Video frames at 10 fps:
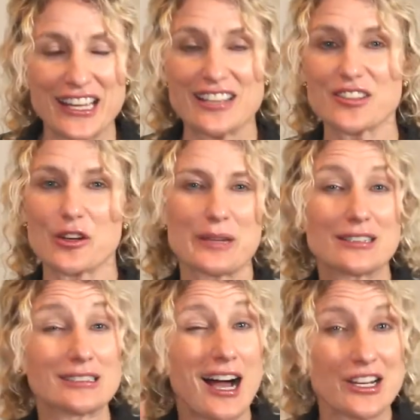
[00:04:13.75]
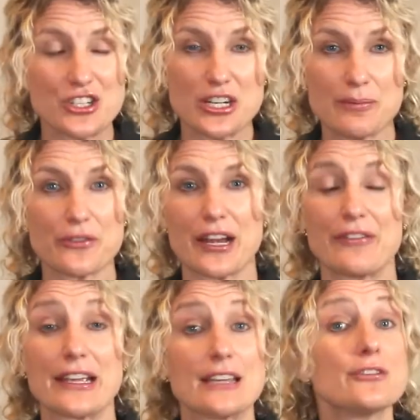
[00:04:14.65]
it's going to be a lot cheaper than if
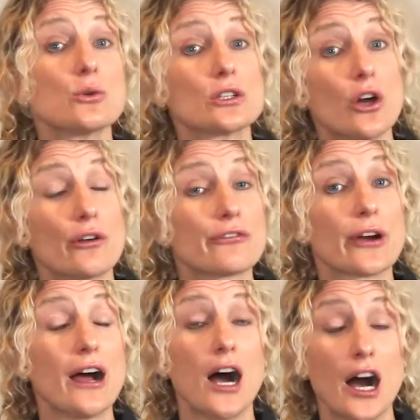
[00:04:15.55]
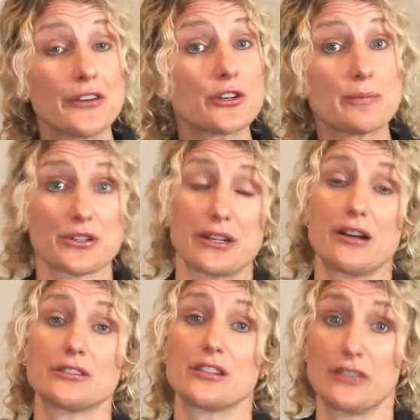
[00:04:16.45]
I give you a loan for 100%
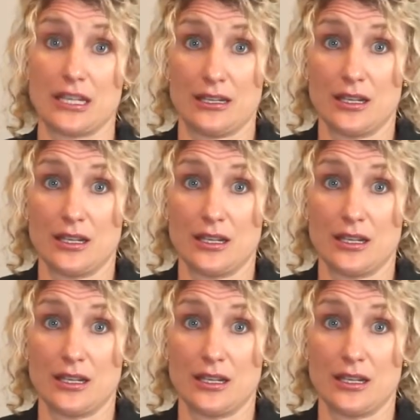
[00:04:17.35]
LTV.